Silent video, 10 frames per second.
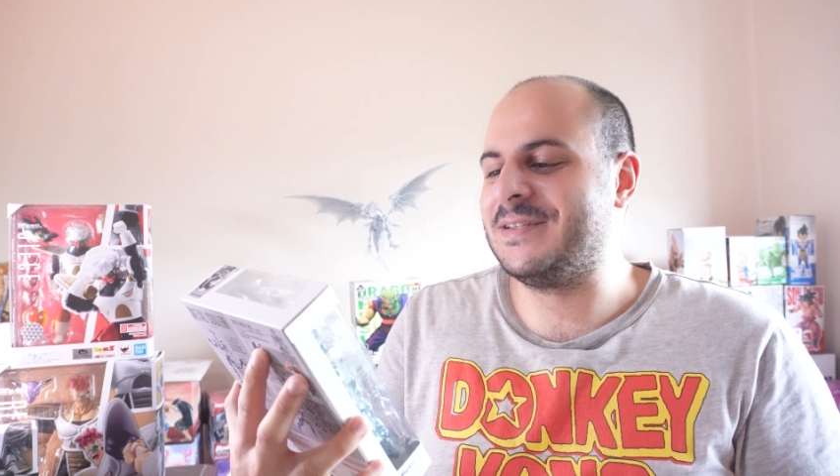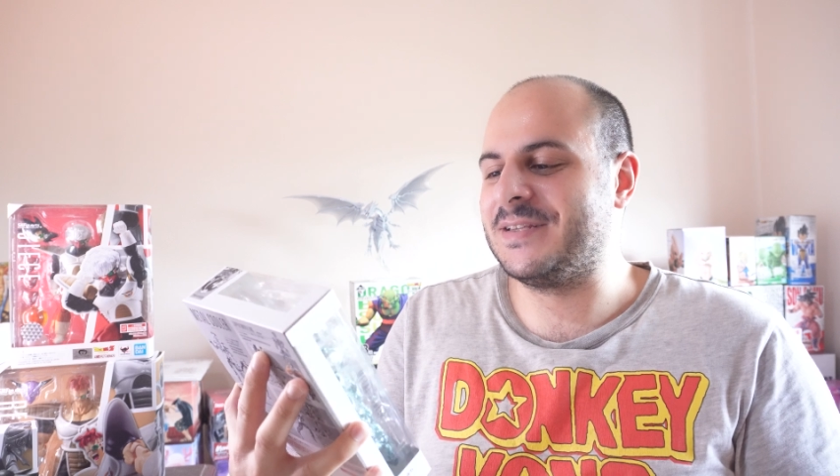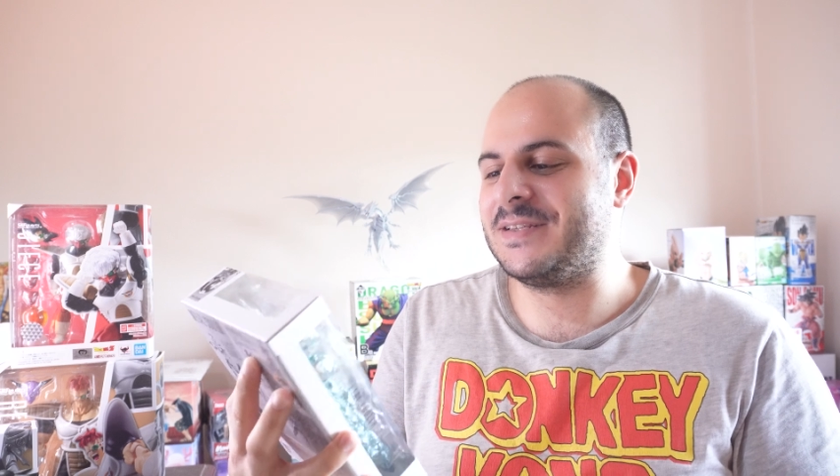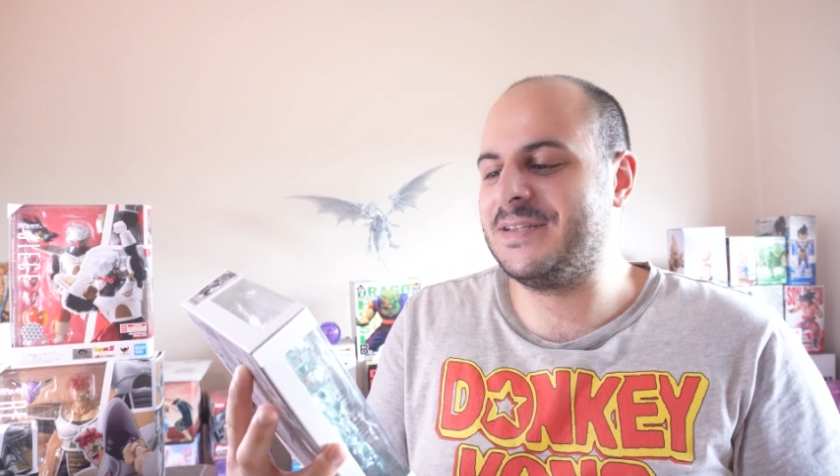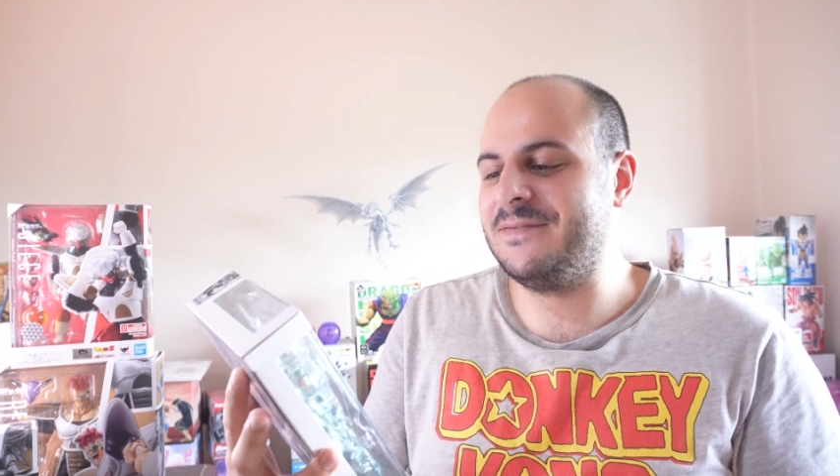
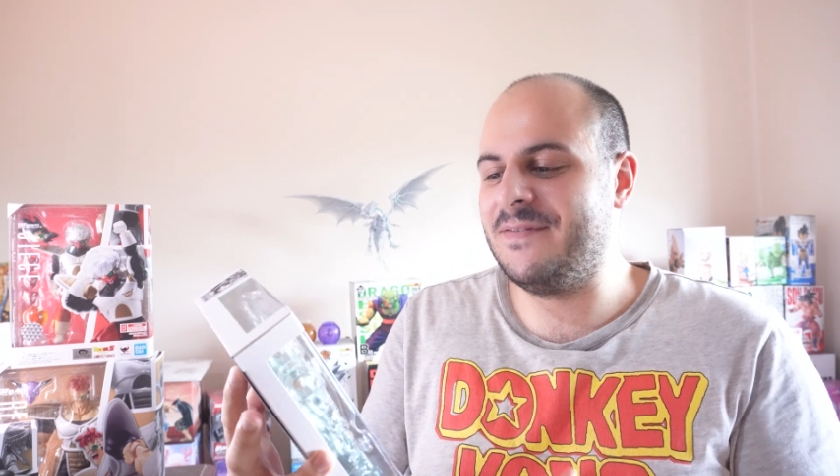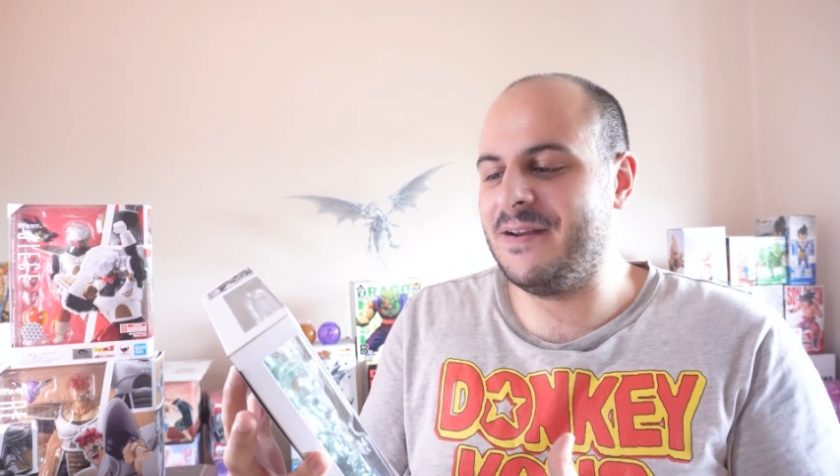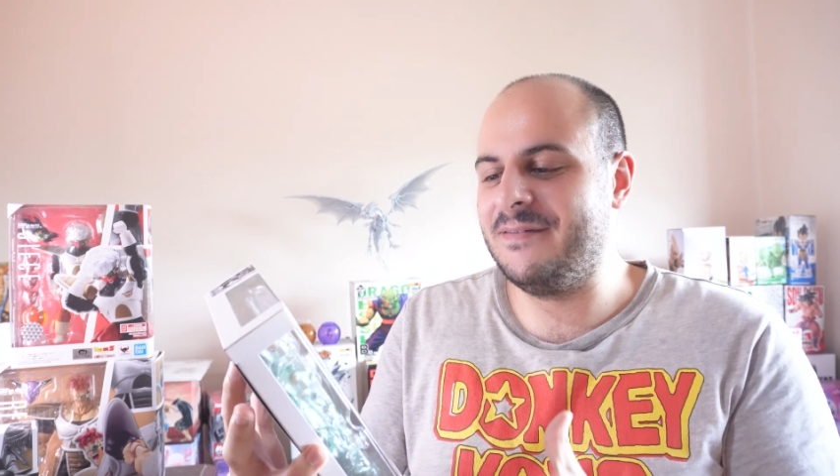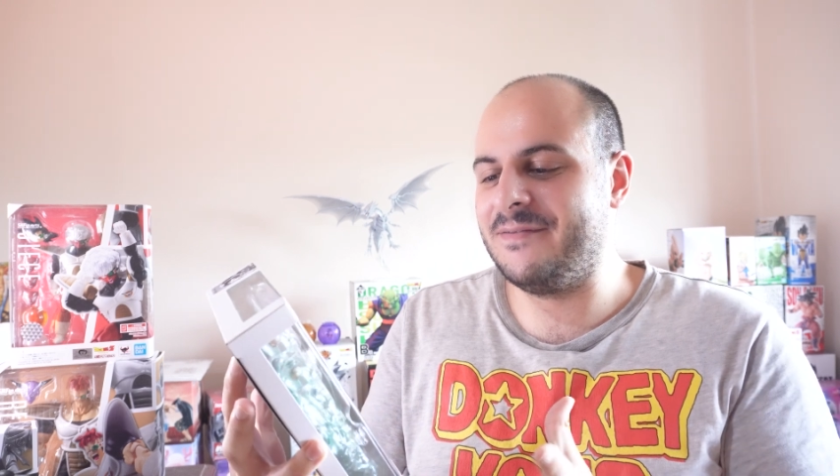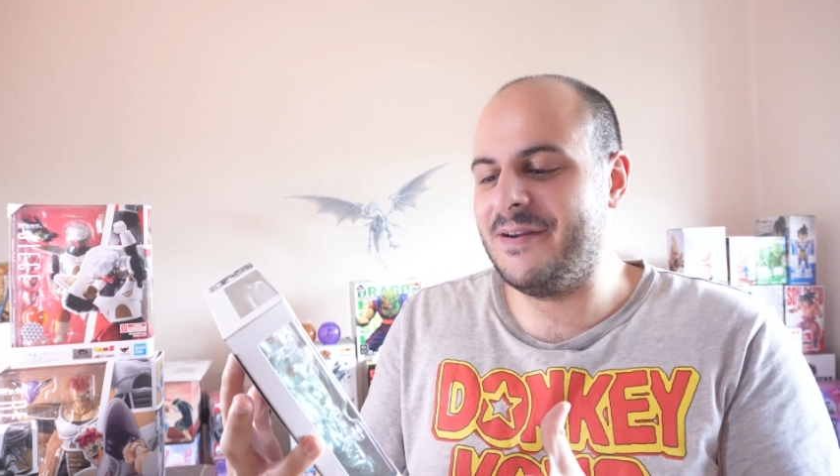just
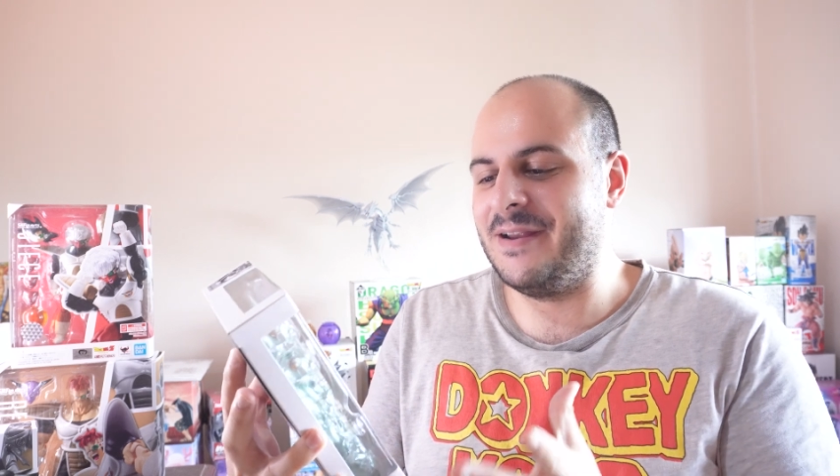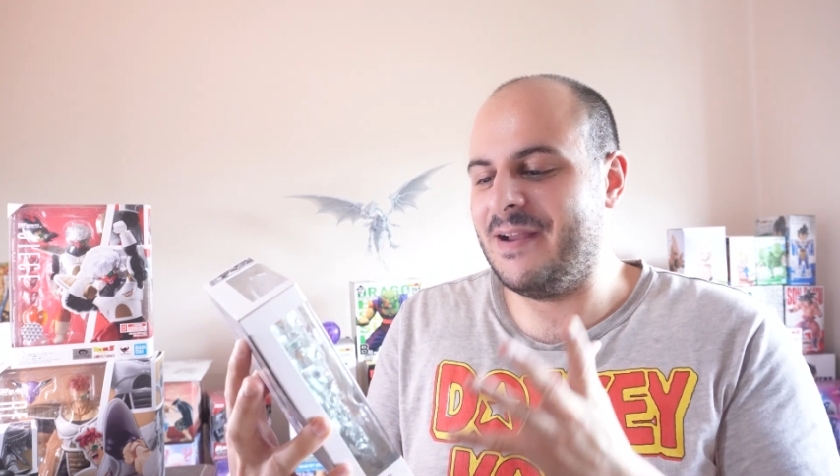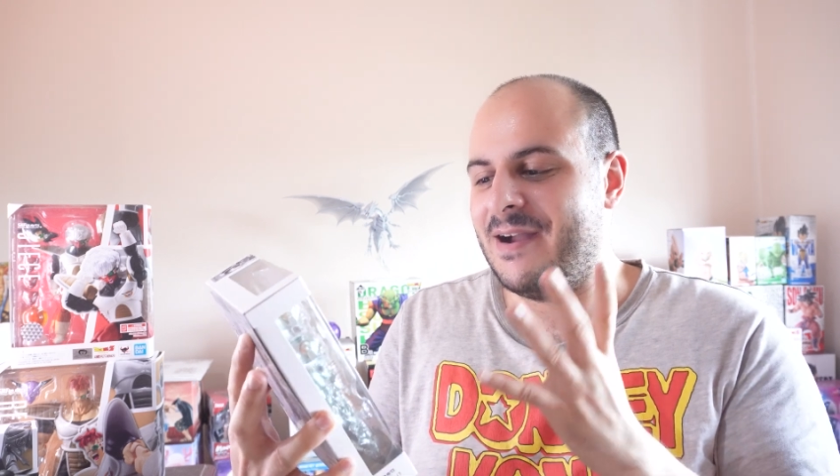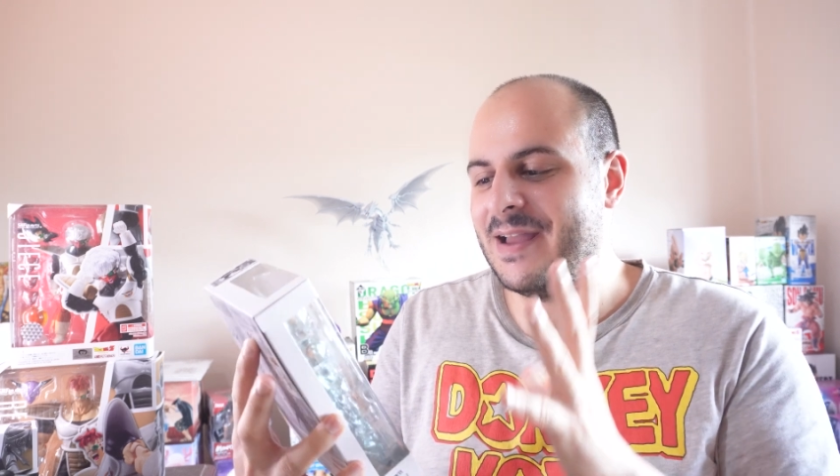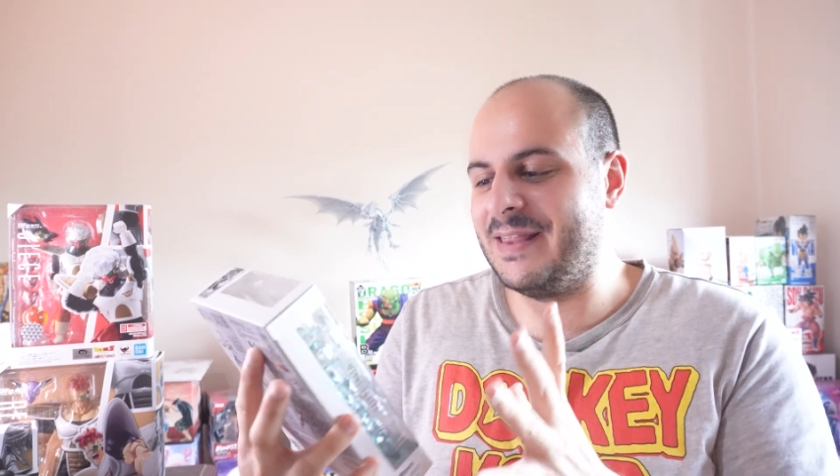very, very
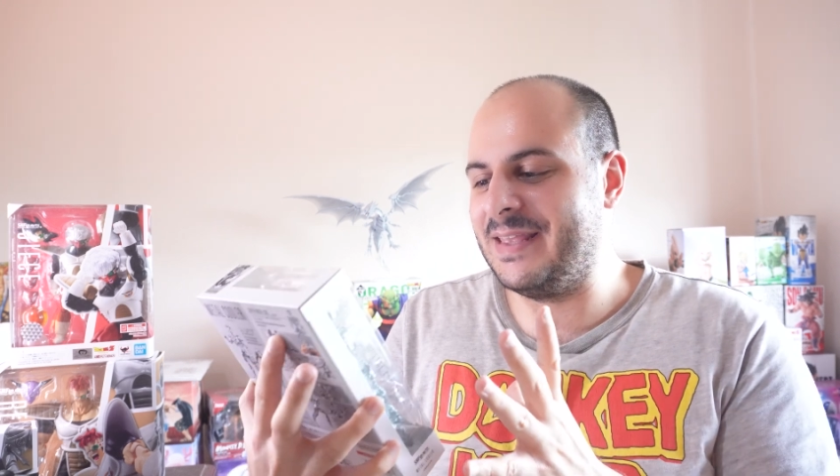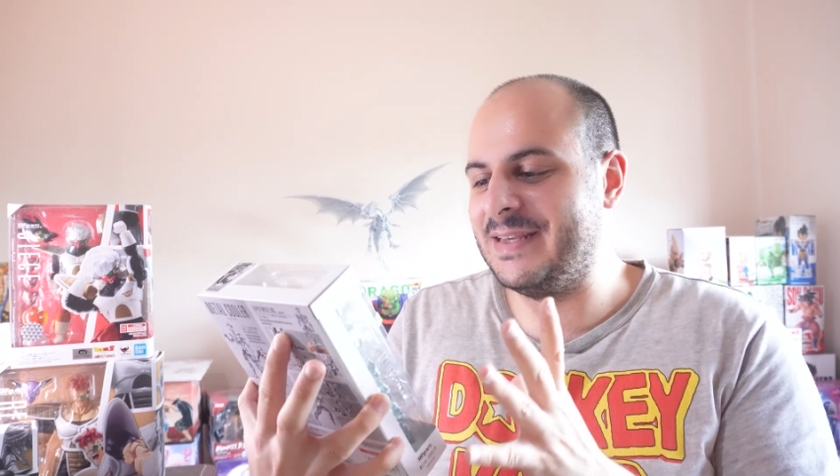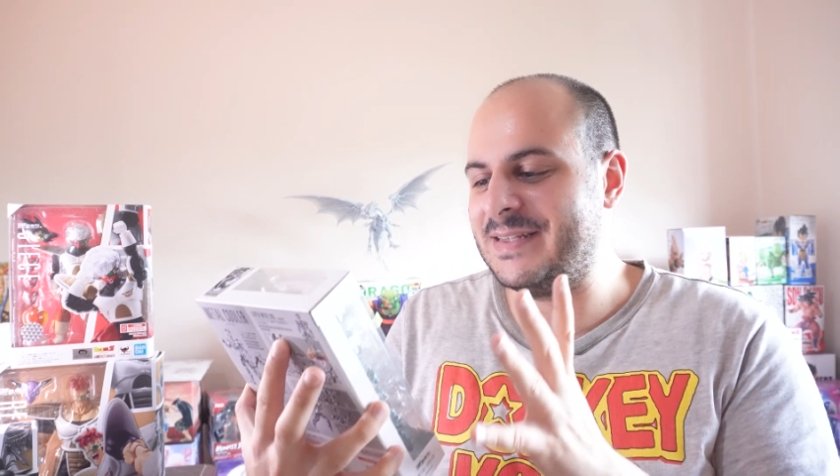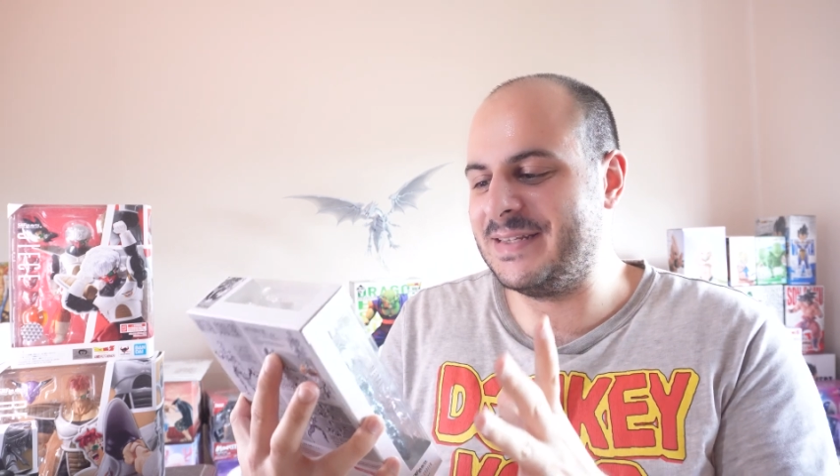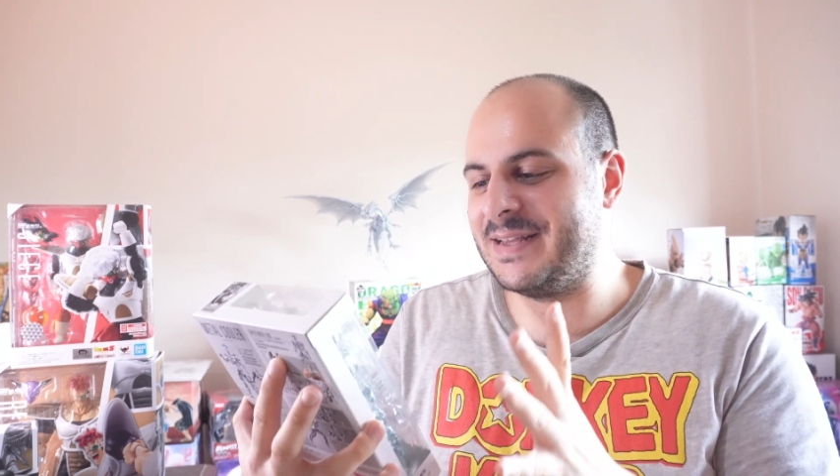
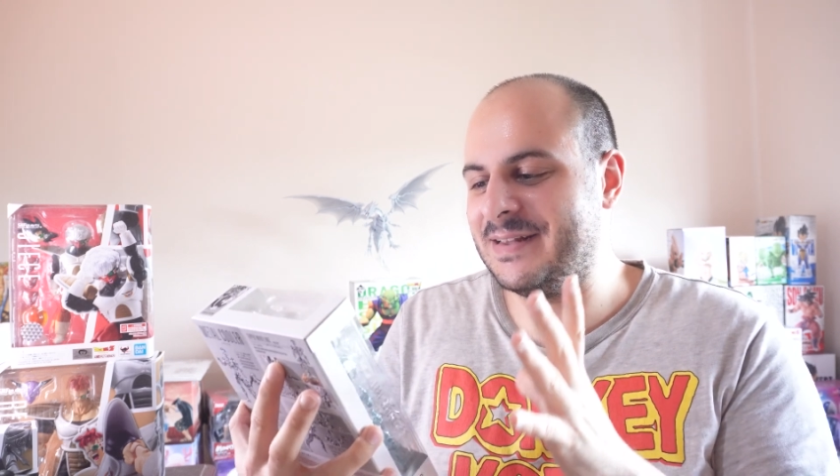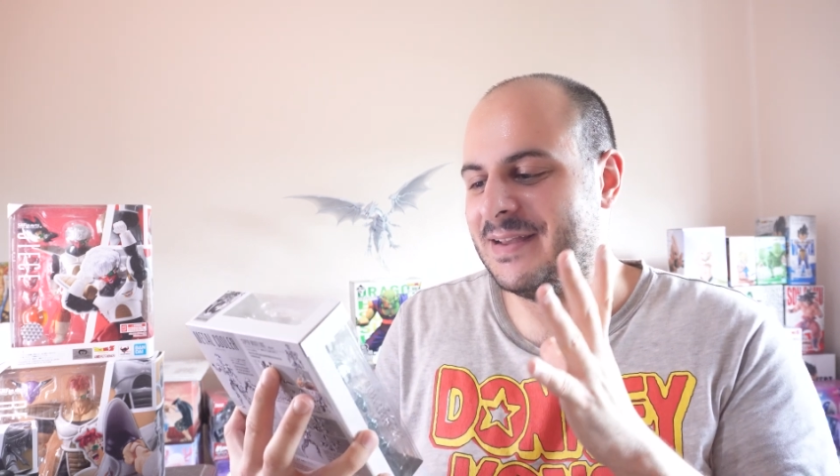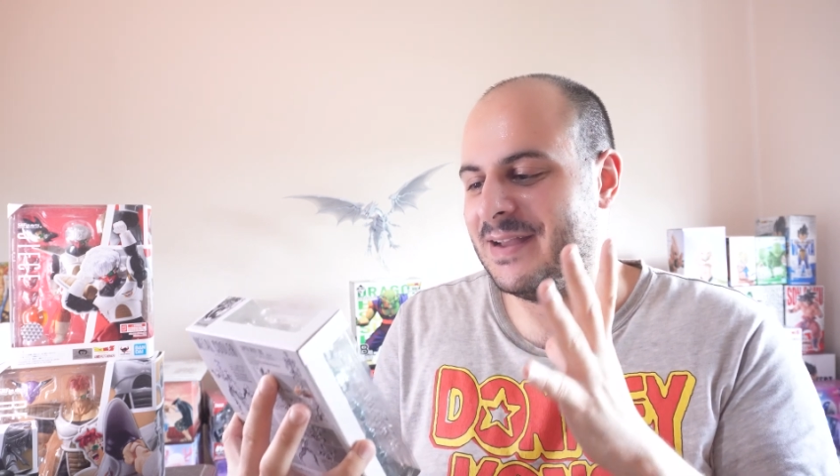highly detailed,